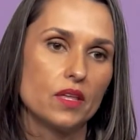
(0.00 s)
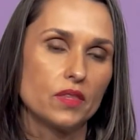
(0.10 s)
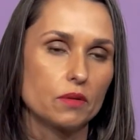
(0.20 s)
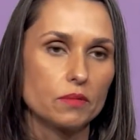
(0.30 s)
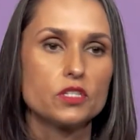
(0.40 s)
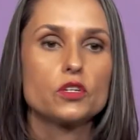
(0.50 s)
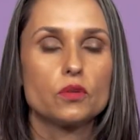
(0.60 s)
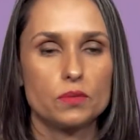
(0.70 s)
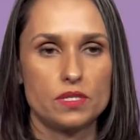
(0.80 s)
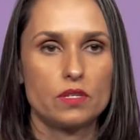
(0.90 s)
the
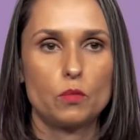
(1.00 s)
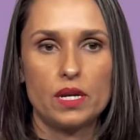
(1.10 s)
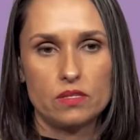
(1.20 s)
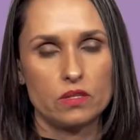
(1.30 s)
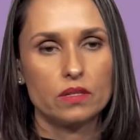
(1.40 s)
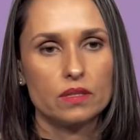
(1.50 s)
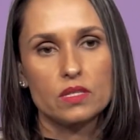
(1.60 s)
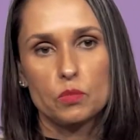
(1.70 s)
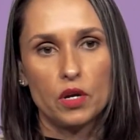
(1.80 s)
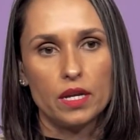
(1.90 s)
original reason why I started
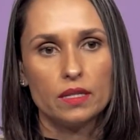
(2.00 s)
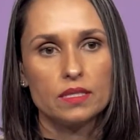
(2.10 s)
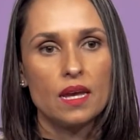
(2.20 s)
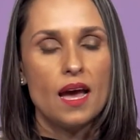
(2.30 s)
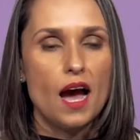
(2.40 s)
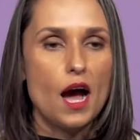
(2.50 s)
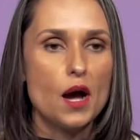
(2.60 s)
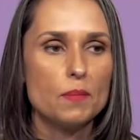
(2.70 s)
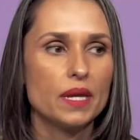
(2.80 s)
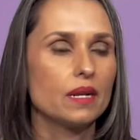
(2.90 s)
this brand.
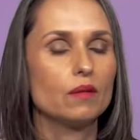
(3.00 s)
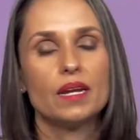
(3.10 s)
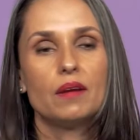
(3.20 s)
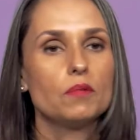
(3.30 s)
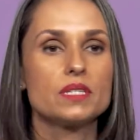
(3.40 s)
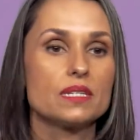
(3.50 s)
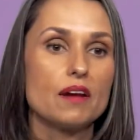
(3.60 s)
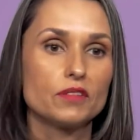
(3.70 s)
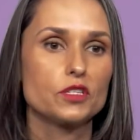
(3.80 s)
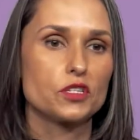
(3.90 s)
Um, and it, it was never